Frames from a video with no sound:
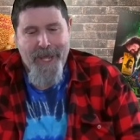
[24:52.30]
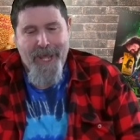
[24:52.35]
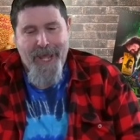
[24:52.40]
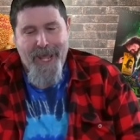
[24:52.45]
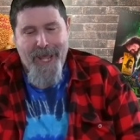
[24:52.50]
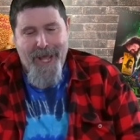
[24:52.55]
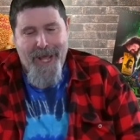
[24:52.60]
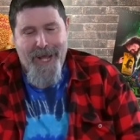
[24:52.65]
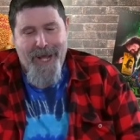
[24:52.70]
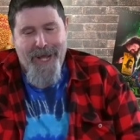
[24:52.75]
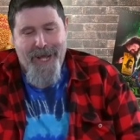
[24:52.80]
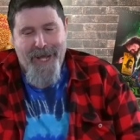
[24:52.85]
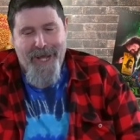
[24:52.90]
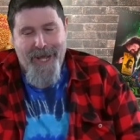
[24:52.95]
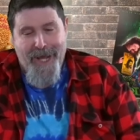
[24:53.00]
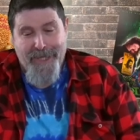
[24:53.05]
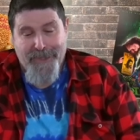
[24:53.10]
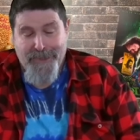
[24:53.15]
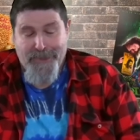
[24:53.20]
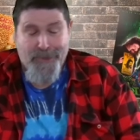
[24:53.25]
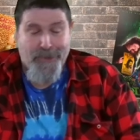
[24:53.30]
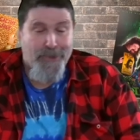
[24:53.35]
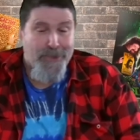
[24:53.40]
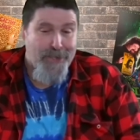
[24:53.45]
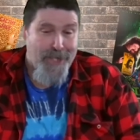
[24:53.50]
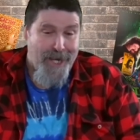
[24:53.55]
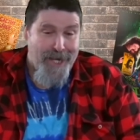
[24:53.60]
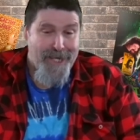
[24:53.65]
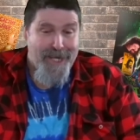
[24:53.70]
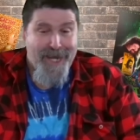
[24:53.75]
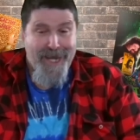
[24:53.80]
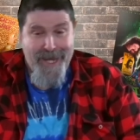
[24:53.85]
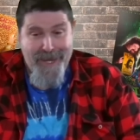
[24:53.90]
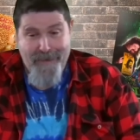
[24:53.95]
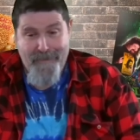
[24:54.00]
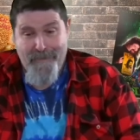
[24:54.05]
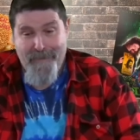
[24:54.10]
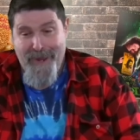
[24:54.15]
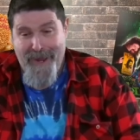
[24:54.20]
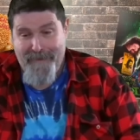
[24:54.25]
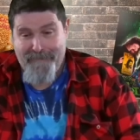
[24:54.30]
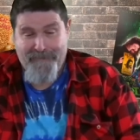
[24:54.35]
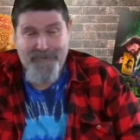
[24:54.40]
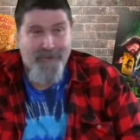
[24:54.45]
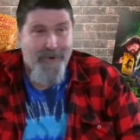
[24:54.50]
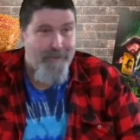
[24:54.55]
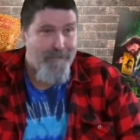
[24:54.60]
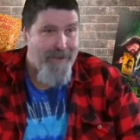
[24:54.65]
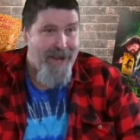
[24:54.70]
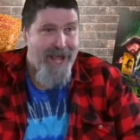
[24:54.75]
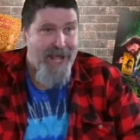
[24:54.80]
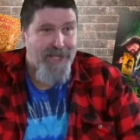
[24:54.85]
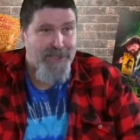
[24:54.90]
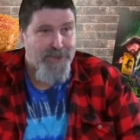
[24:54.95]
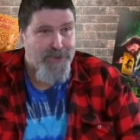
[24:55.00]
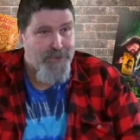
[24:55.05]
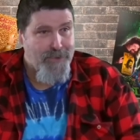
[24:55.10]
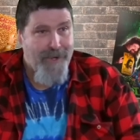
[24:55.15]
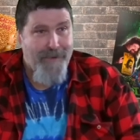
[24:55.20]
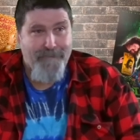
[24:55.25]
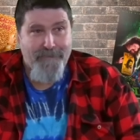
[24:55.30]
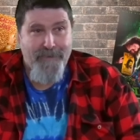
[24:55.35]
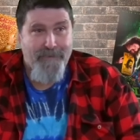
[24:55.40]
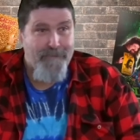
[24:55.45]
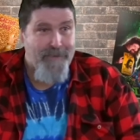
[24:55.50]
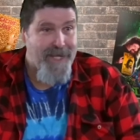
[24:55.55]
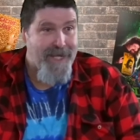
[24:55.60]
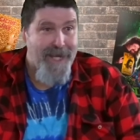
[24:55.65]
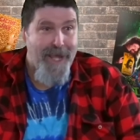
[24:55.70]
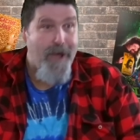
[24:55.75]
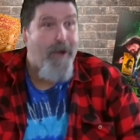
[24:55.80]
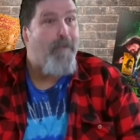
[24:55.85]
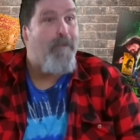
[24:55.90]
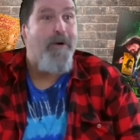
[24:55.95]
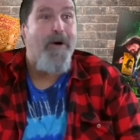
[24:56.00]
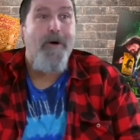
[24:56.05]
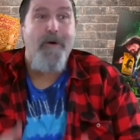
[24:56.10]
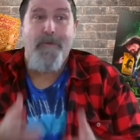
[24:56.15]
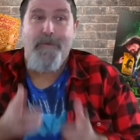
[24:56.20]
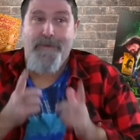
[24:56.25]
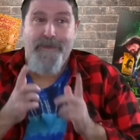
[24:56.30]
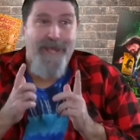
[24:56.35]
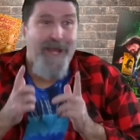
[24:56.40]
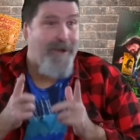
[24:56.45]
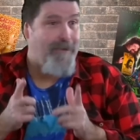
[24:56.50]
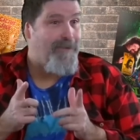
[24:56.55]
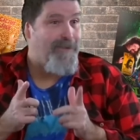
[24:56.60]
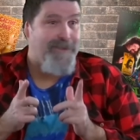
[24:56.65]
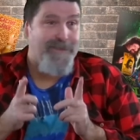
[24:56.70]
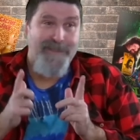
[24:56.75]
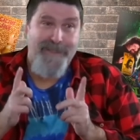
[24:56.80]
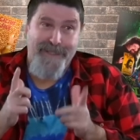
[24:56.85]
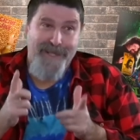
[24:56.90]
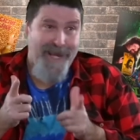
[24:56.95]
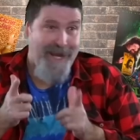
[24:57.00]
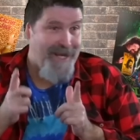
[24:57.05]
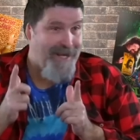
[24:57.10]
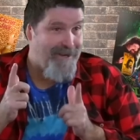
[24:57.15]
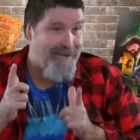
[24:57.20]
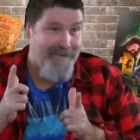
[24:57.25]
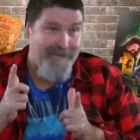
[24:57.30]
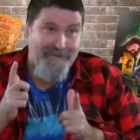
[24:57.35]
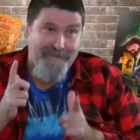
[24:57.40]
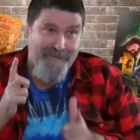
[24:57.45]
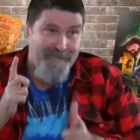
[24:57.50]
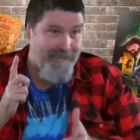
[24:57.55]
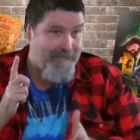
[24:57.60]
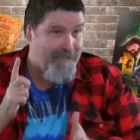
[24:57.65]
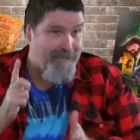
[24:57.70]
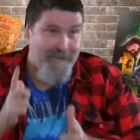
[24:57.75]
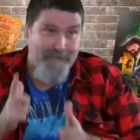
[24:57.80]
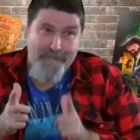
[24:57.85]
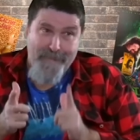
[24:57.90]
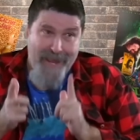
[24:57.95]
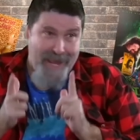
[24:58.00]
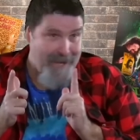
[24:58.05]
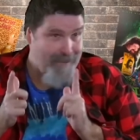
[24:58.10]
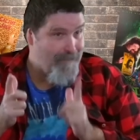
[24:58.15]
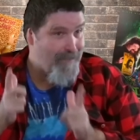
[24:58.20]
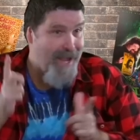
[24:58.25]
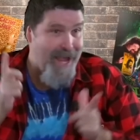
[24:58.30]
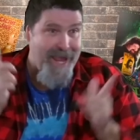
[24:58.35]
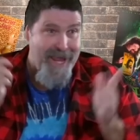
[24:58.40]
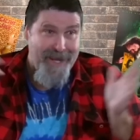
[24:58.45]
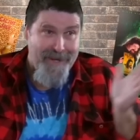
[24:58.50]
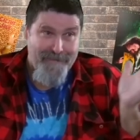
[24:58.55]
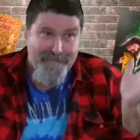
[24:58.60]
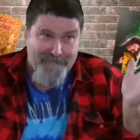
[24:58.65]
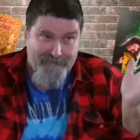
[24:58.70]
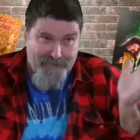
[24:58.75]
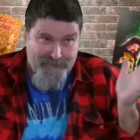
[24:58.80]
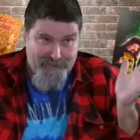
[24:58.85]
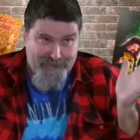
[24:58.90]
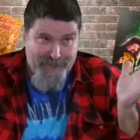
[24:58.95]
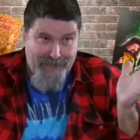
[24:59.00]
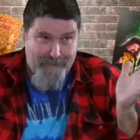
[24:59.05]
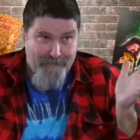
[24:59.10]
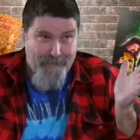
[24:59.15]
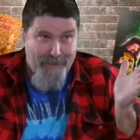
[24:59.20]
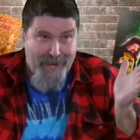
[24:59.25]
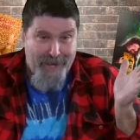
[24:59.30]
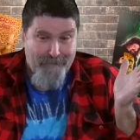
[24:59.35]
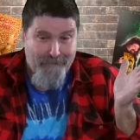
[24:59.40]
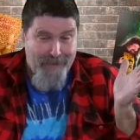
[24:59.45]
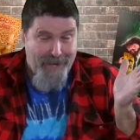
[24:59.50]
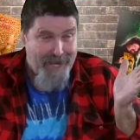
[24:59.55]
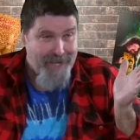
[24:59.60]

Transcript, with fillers: Uh, I turned on him after our match, dropped the big elbow. That was the night of the the bang bang. First time bang bang